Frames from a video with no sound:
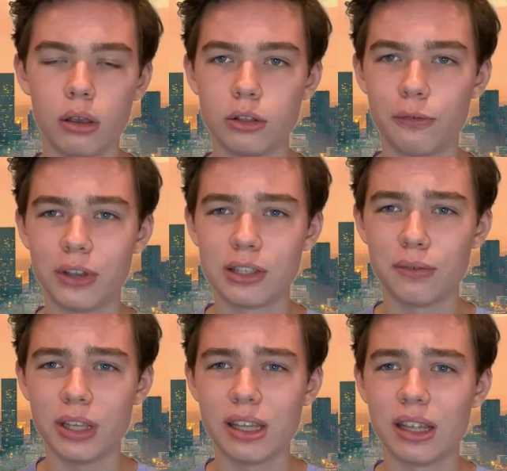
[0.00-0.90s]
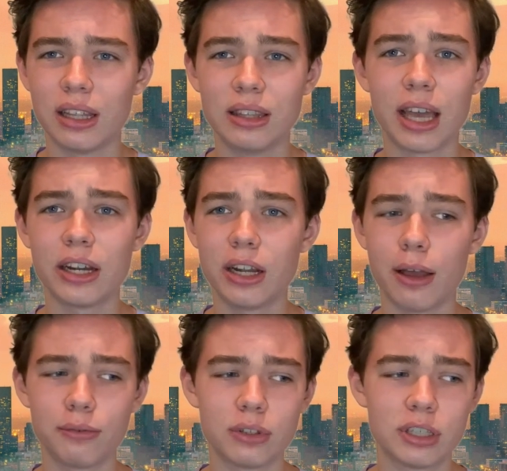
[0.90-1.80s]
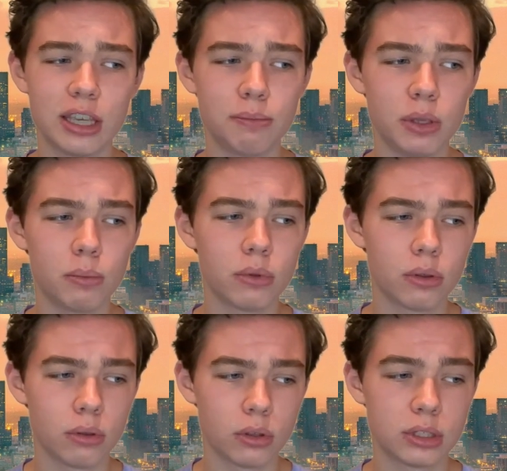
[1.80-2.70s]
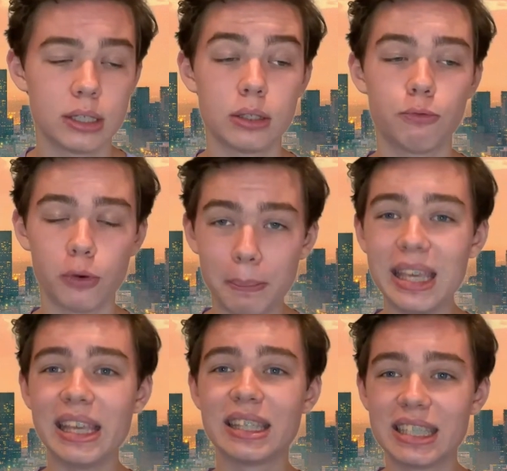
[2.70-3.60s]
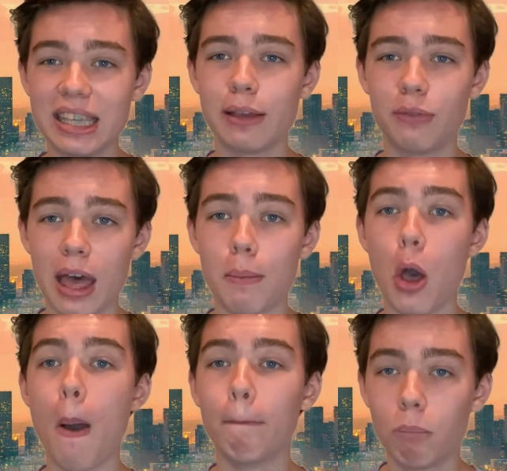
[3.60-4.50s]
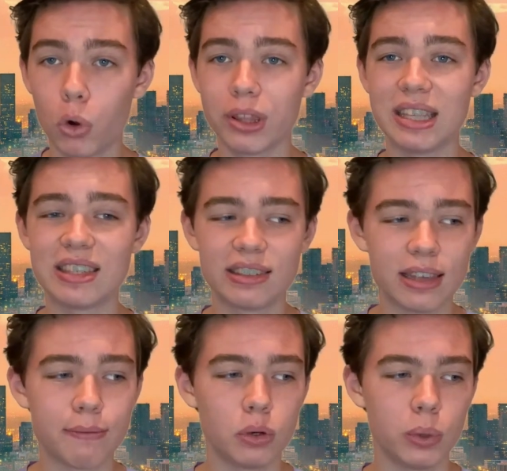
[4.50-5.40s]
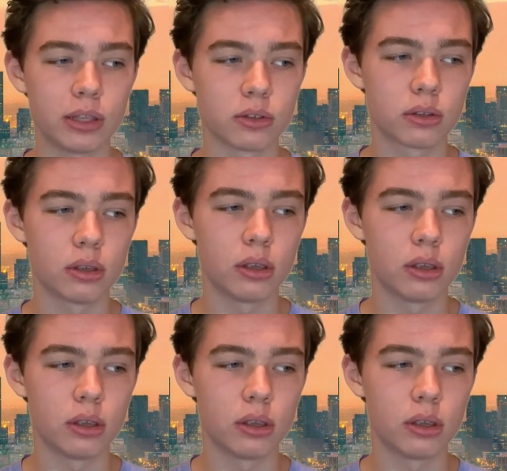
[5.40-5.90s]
Defensively, not enough for me to give them more than 7 wins.